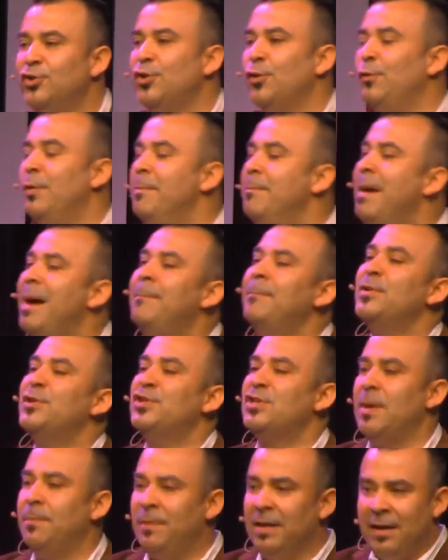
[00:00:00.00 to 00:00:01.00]
so remember
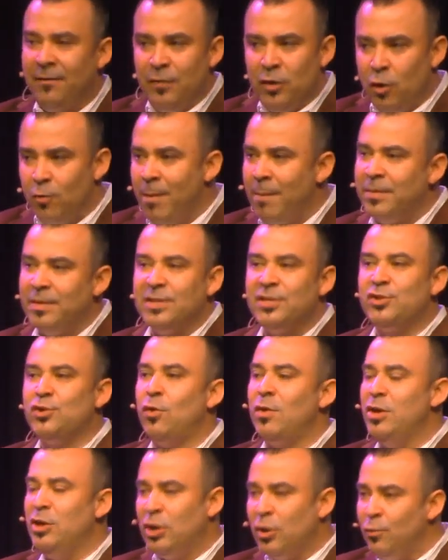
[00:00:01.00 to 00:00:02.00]
something. If you don't remember the
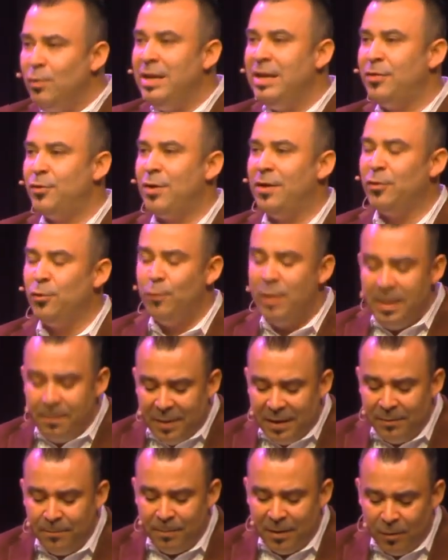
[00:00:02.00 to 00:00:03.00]
story, you can read it throughout the week.
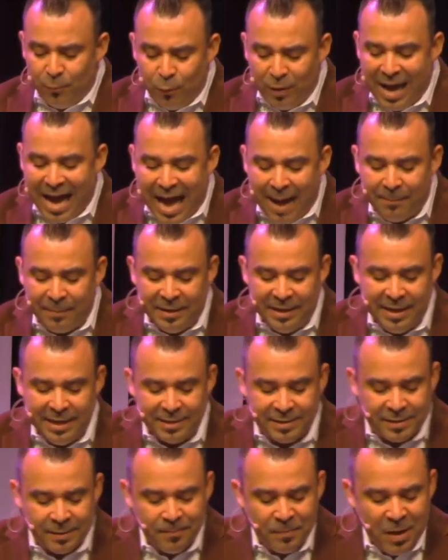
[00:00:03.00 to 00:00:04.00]
But, but what happened
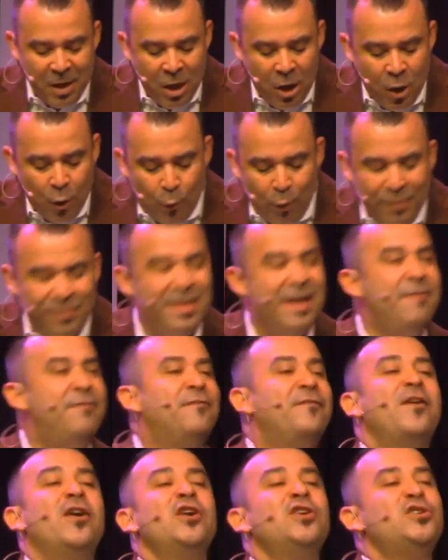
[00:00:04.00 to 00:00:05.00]
is, when they
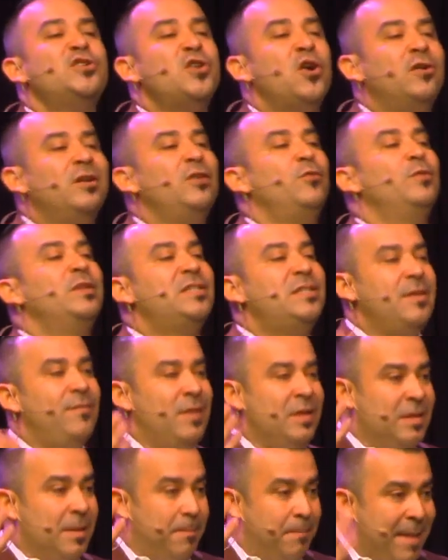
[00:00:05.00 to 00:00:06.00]
first started
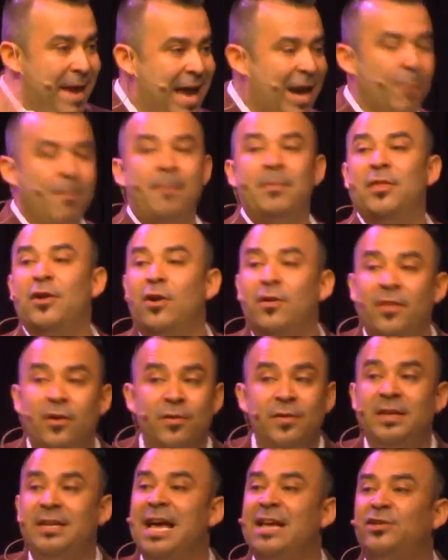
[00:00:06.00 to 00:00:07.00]
receiving the manna, remember they're, they're in
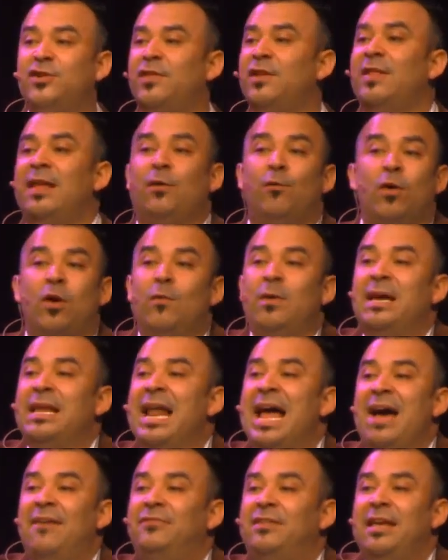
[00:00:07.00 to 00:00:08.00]
the desert, they're like, what are we
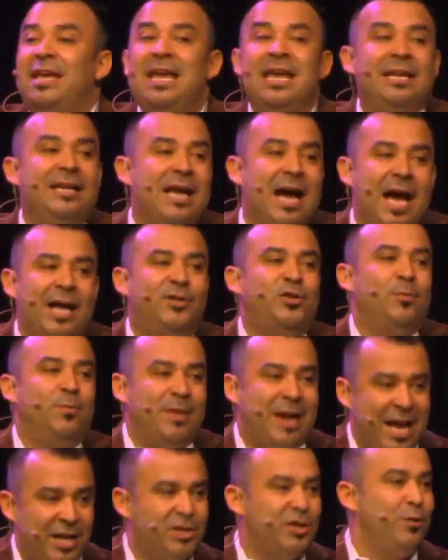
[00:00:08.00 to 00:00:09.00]
gonna have to eat? God
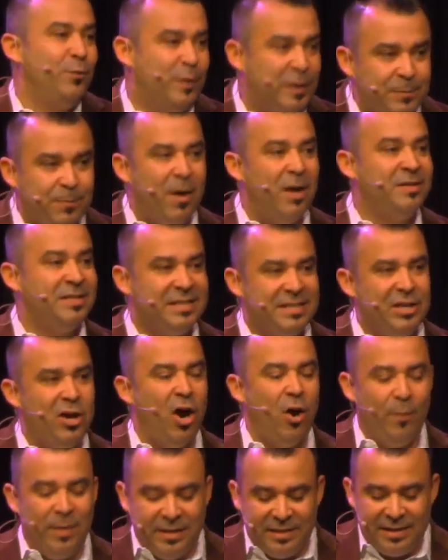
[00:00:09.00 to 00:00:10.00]
supernaturally responds as he
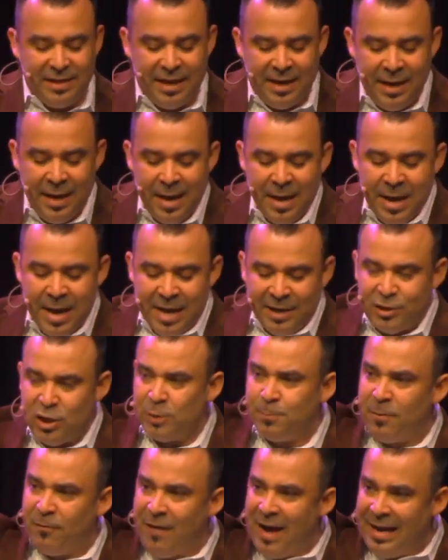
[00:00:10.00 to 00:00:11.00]
always did and starts
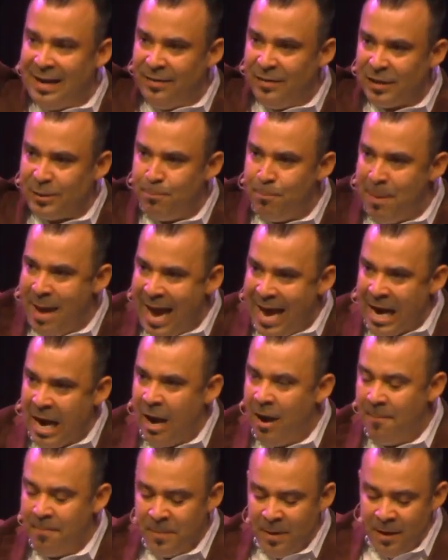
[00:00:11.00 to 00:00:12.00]
providing this
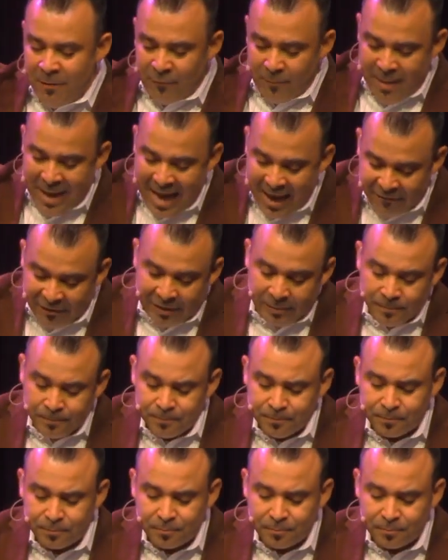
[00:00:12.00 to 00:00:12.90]
manna from heaven